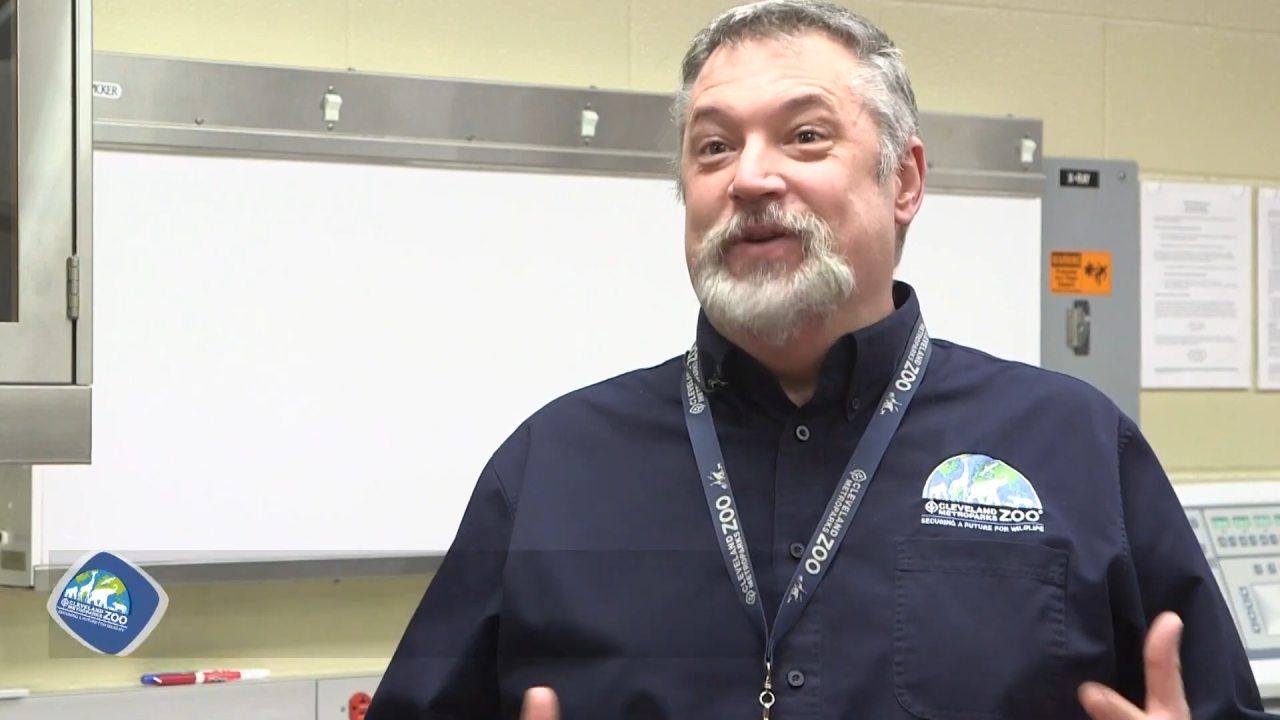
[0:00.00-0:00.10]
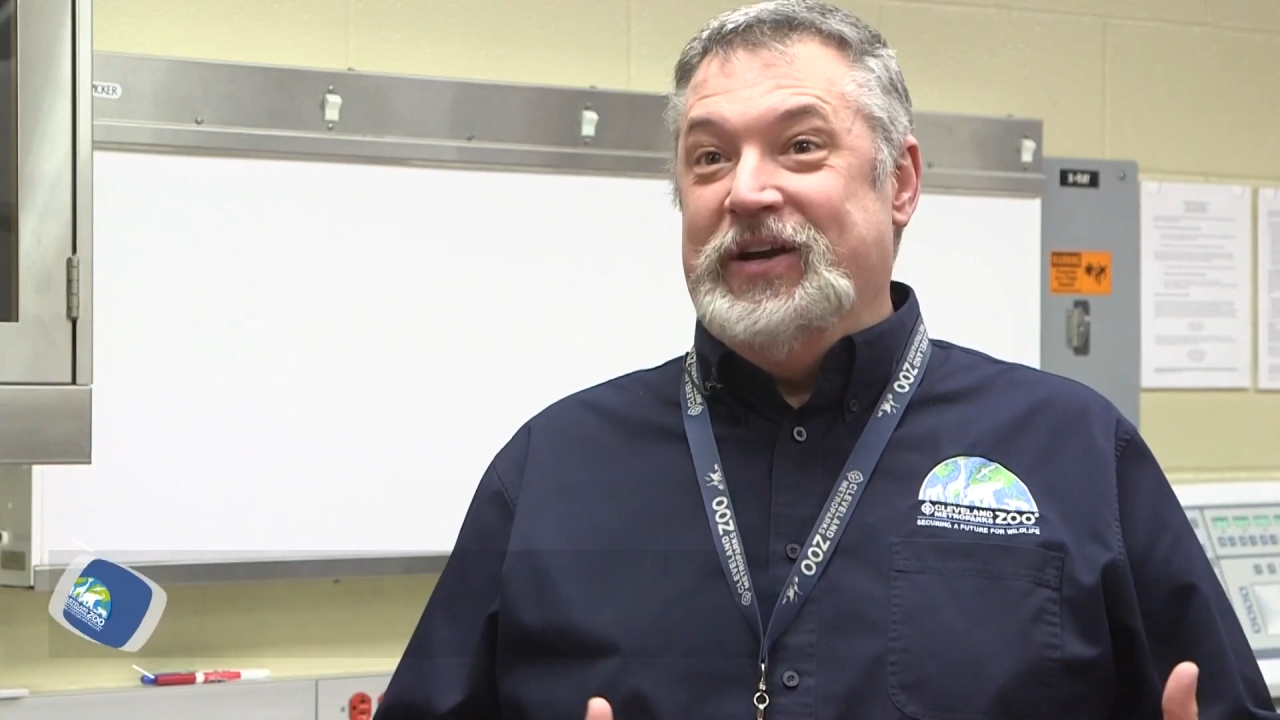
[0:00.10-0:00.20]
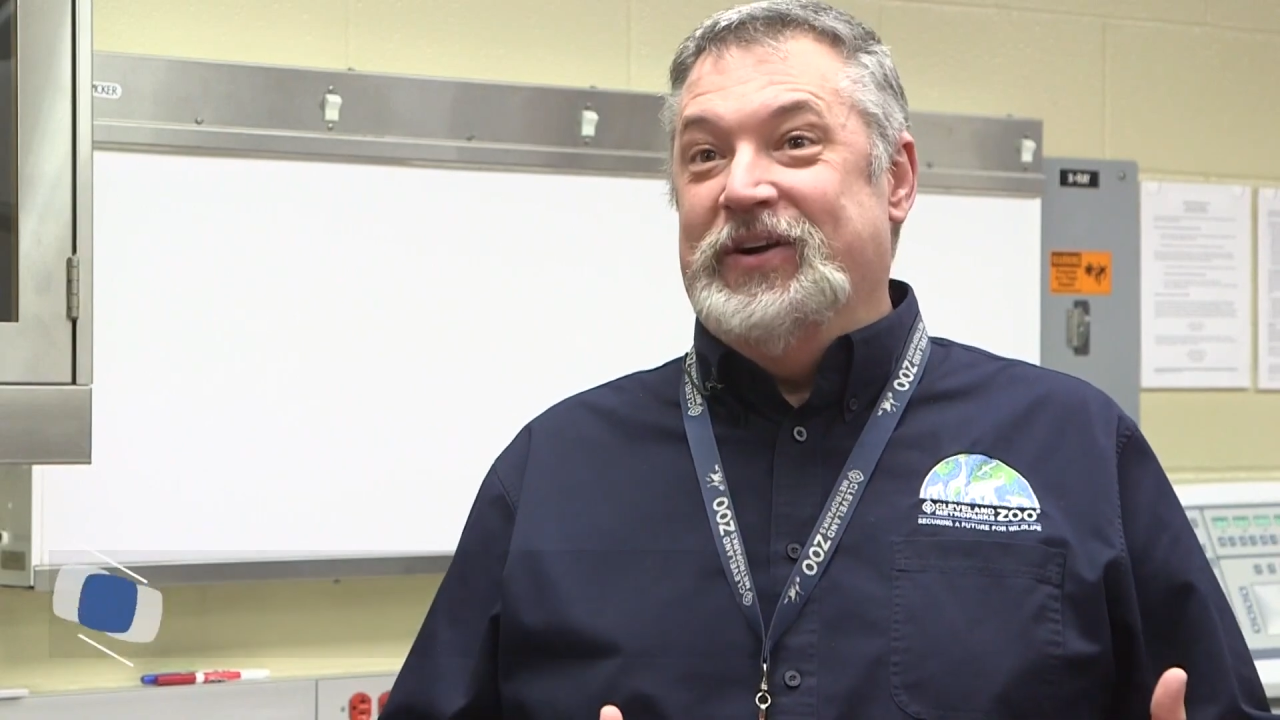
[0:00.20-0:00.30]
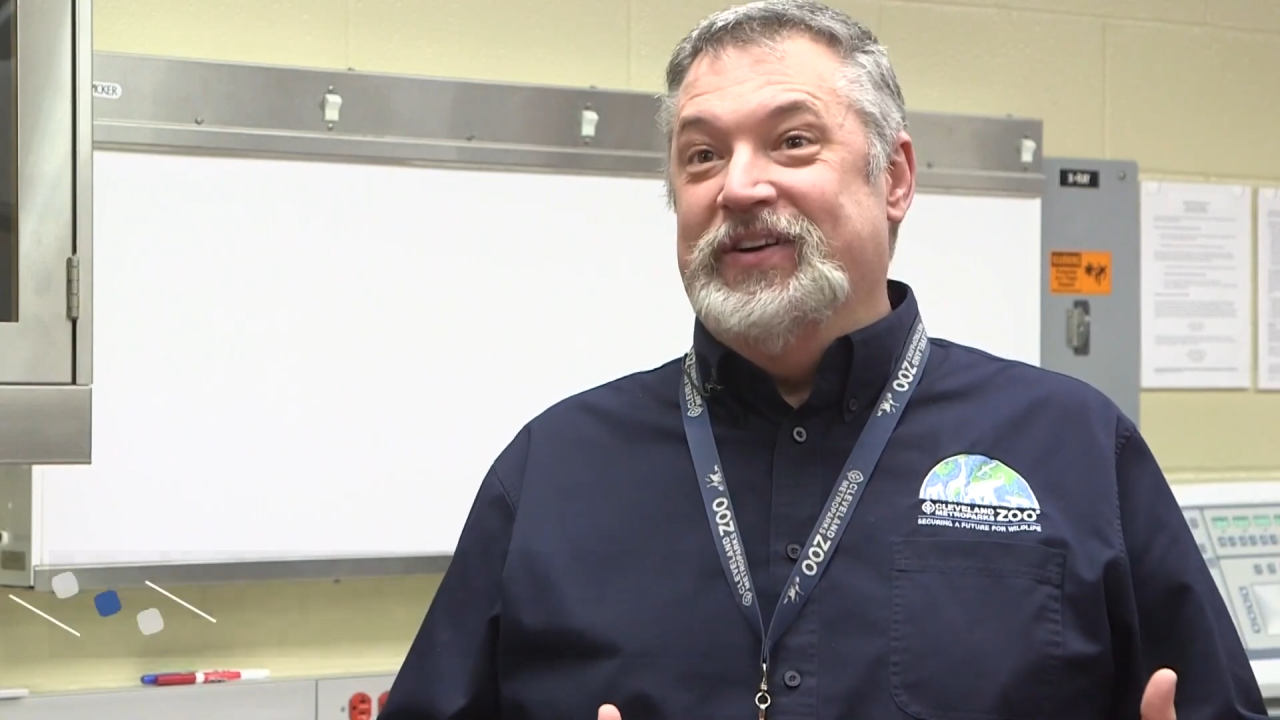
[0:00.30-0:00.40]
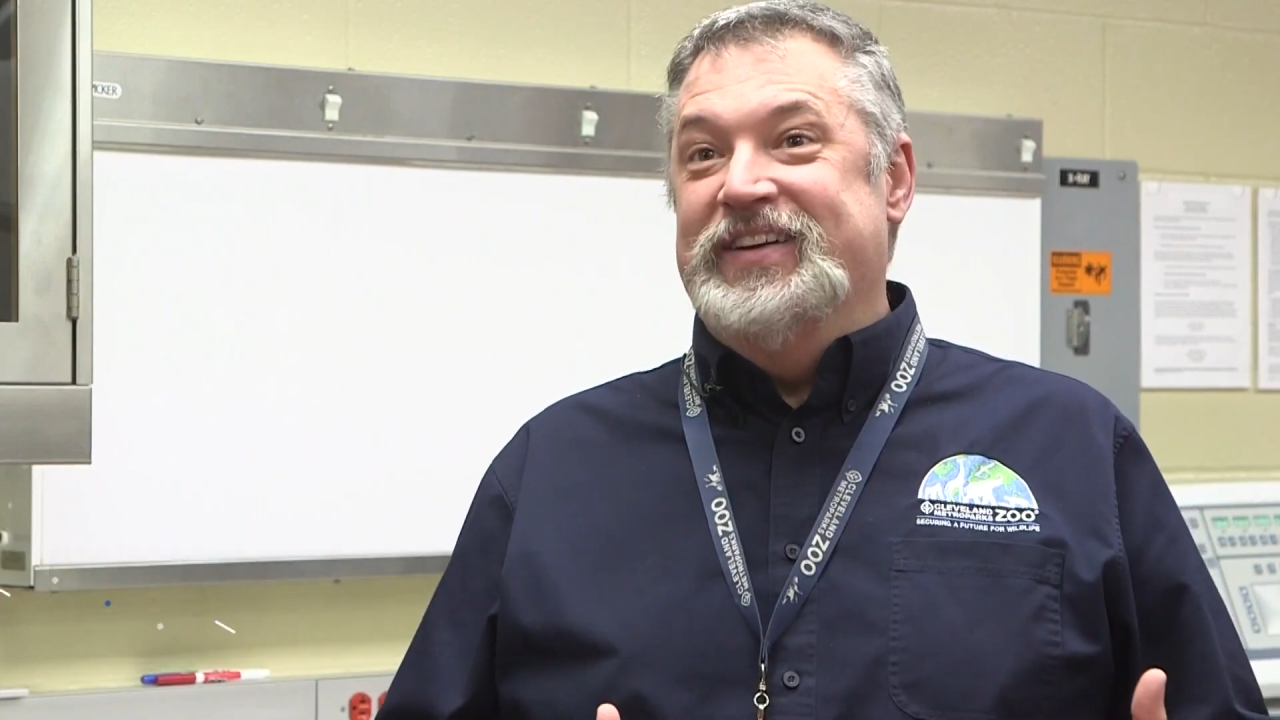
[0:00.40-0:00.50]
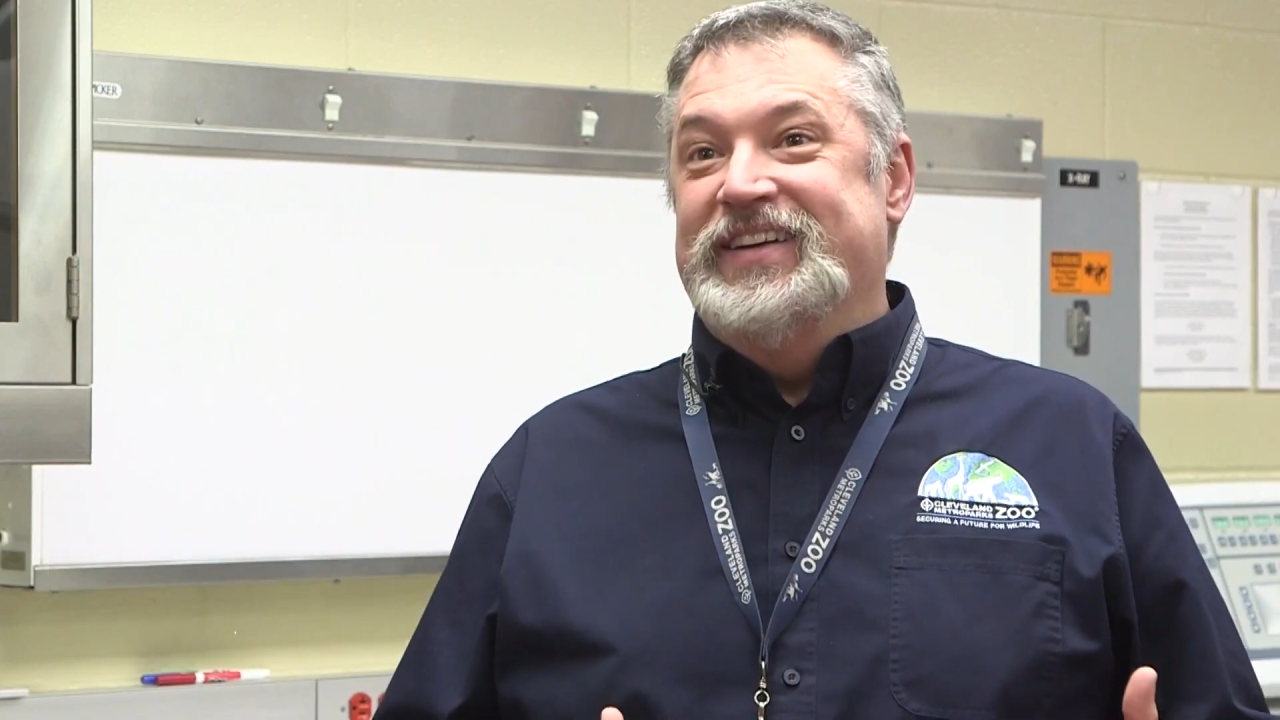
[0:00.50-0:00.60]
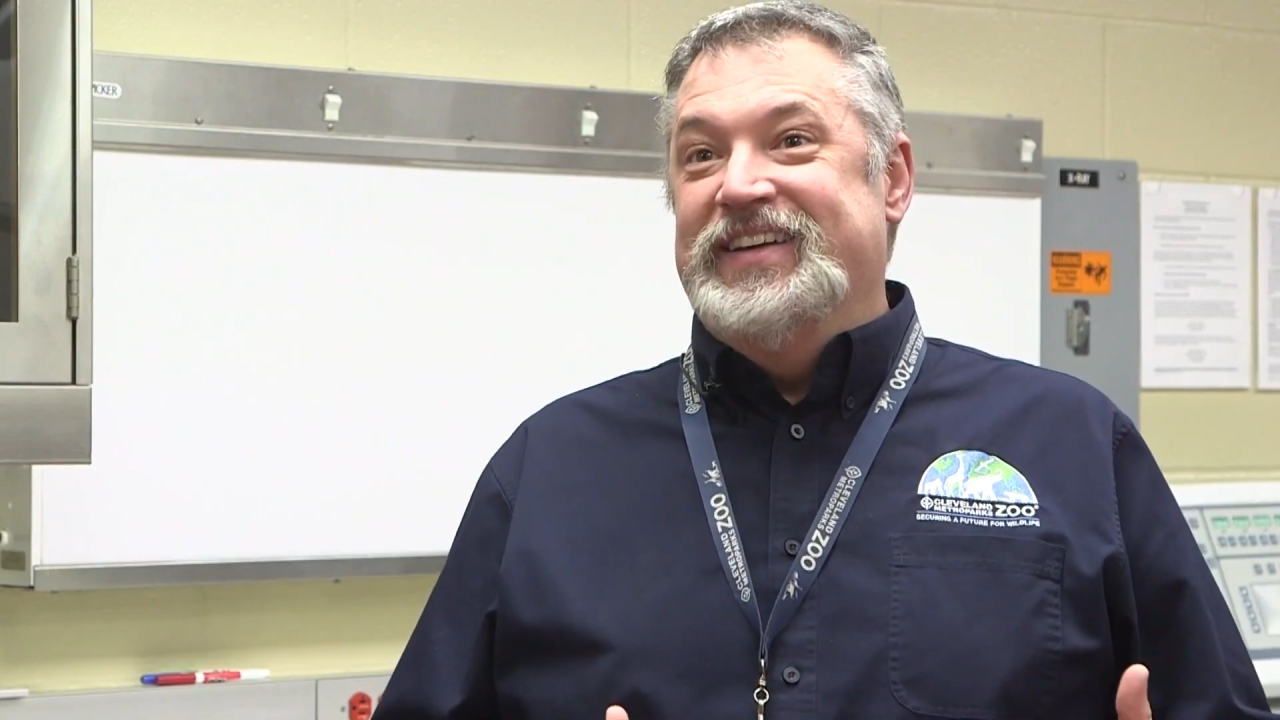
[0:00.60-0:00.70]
rear